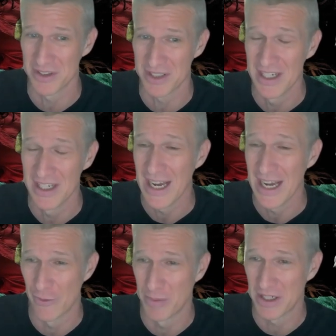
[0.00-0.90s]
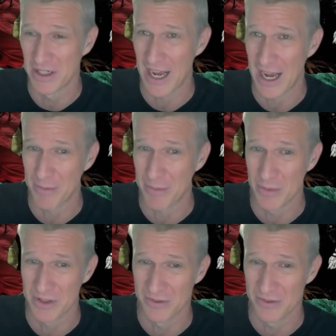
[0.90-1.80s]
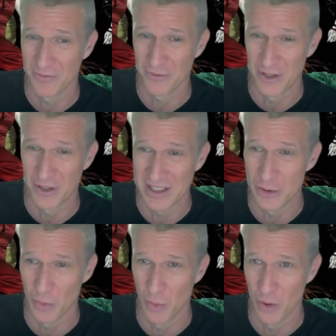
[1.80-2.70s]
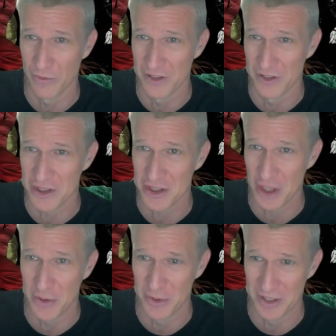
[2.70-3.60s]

and everybody happy with a friggin' dwarven scone.